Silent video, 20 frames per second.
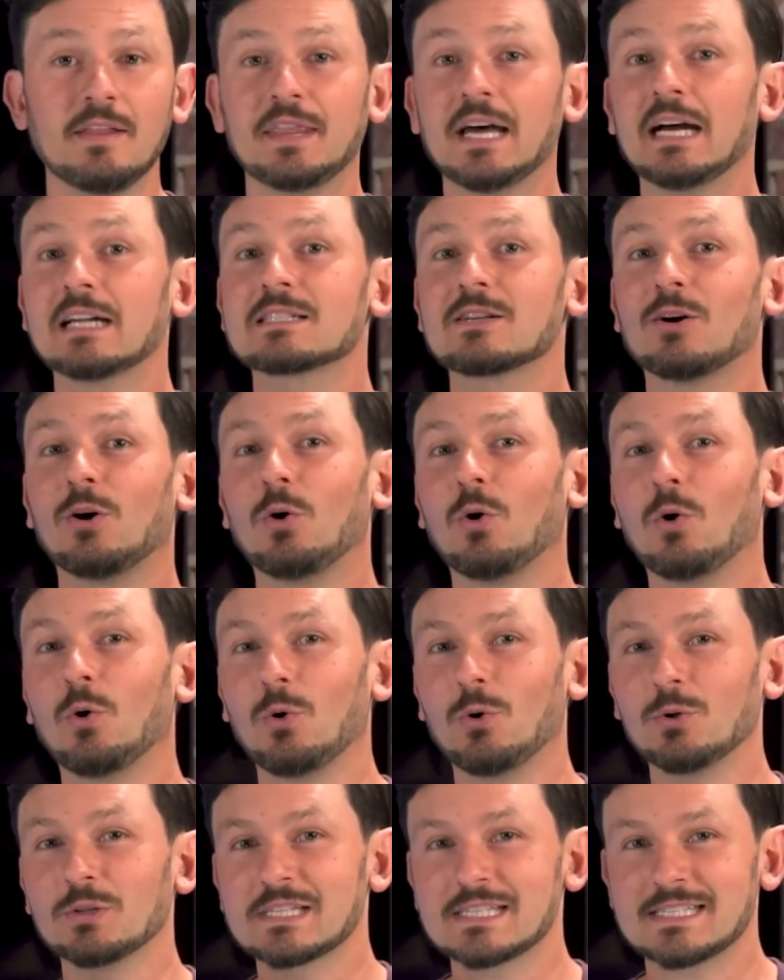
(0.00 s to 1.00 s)
that's a
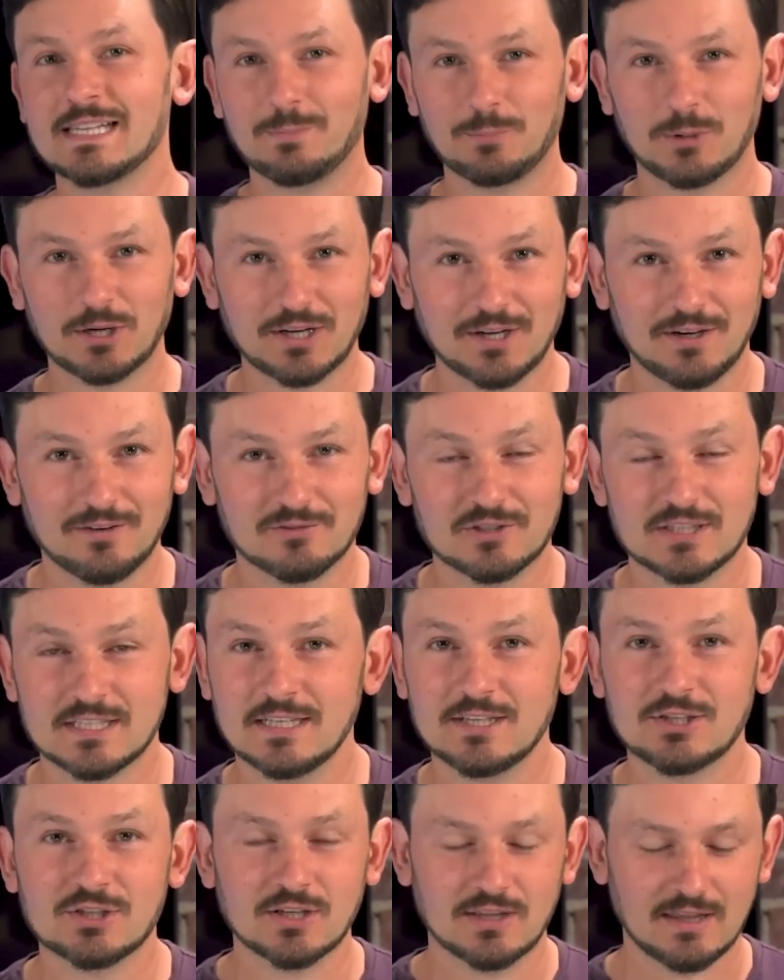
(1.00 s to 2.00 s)
whole separate
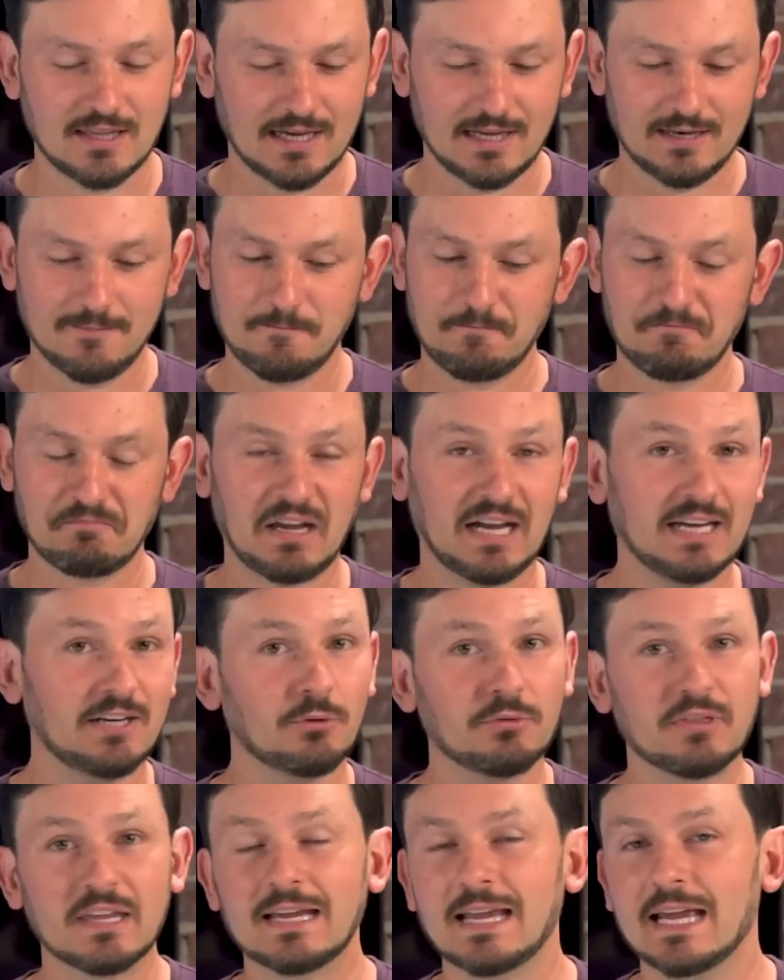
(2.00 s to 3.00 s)
conversation that I
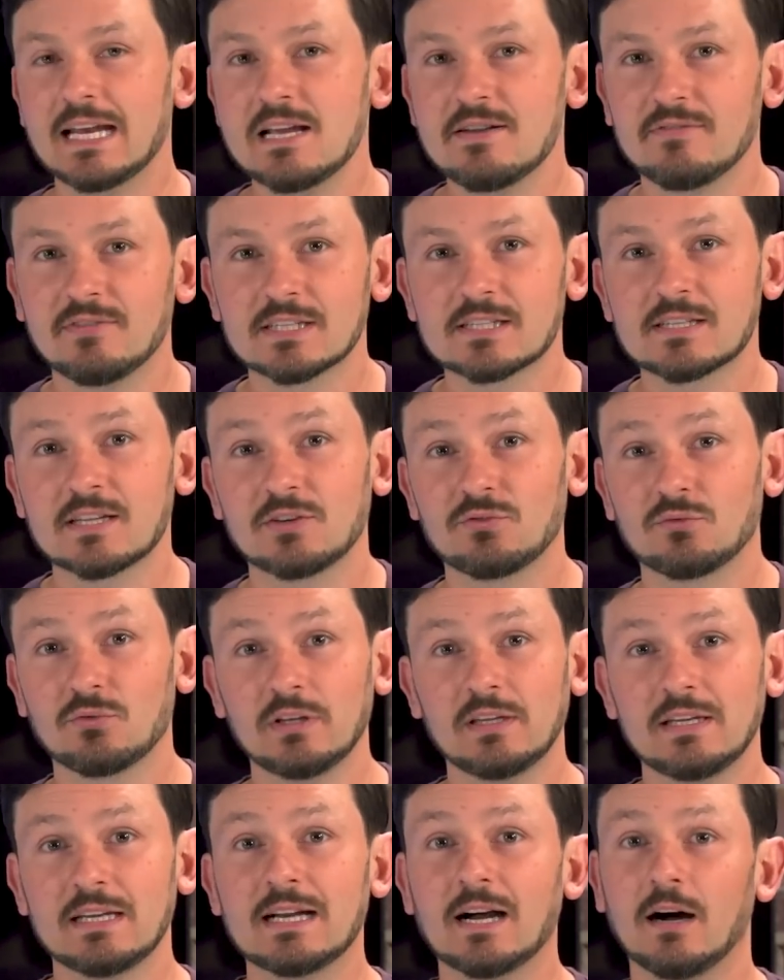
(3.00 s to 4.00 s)
don't think any of us can
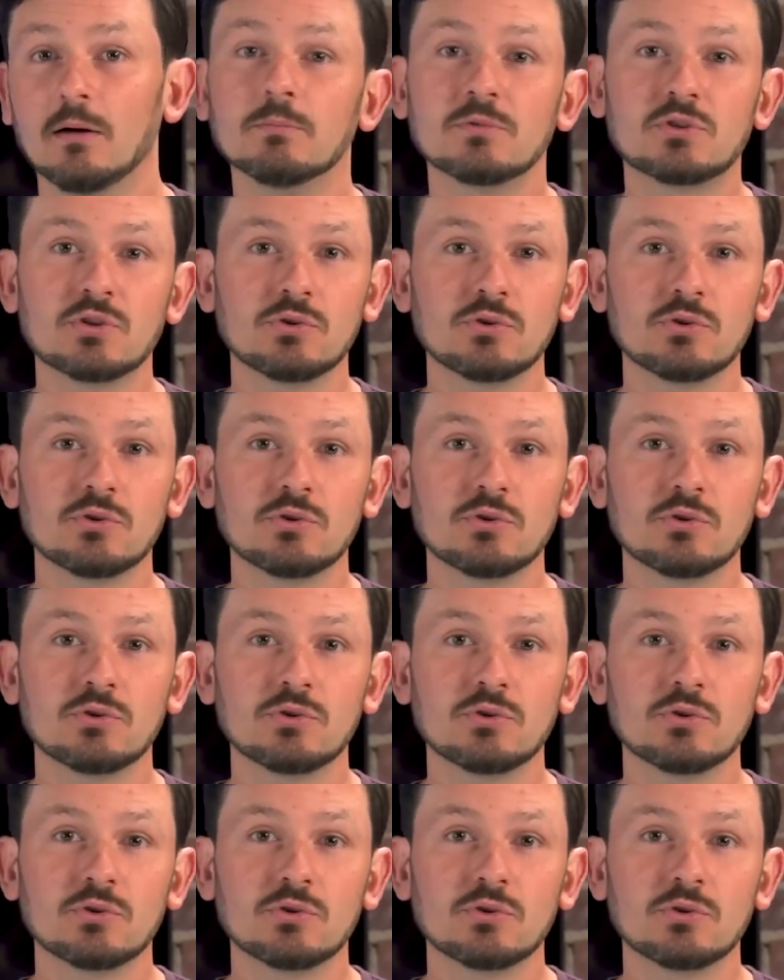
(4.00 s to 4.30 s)
really come